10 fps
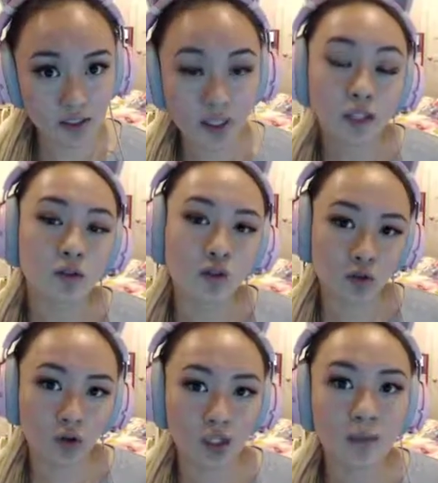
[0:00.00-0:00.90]
you can go
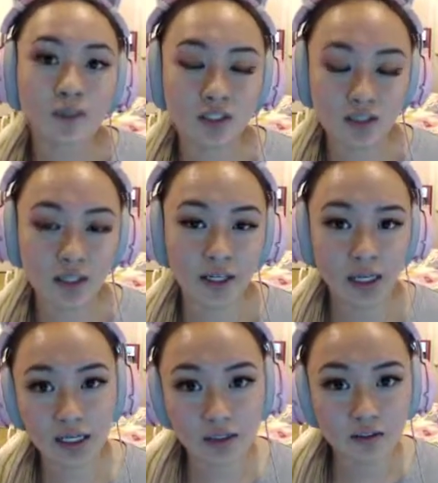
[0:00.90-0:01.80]
scroll up to see
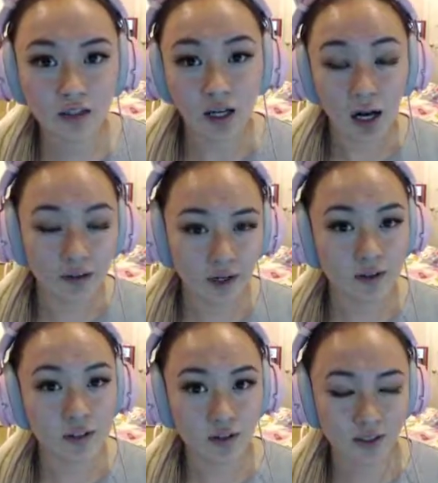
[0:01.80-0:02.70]
if another
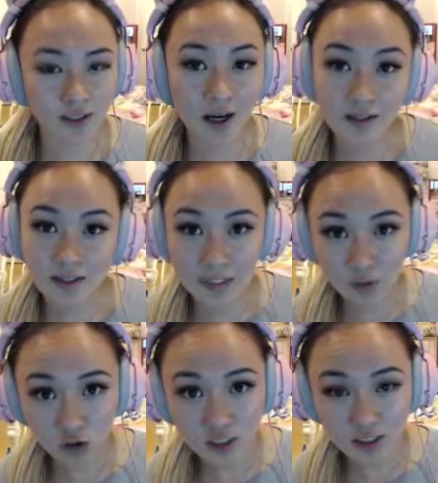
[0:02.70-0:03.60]
student had the same
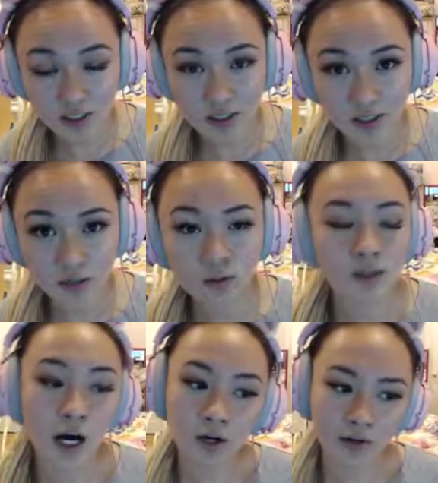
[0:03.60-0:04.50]
question as you
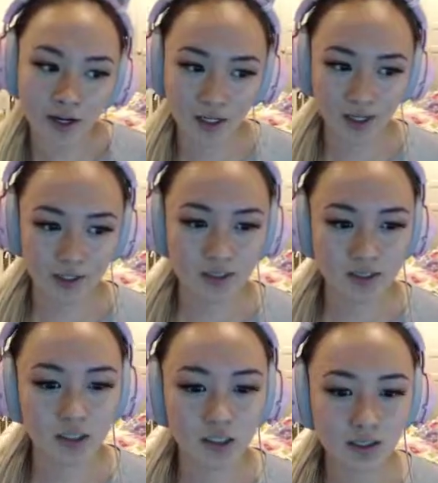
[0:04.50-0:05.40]
that already got answered.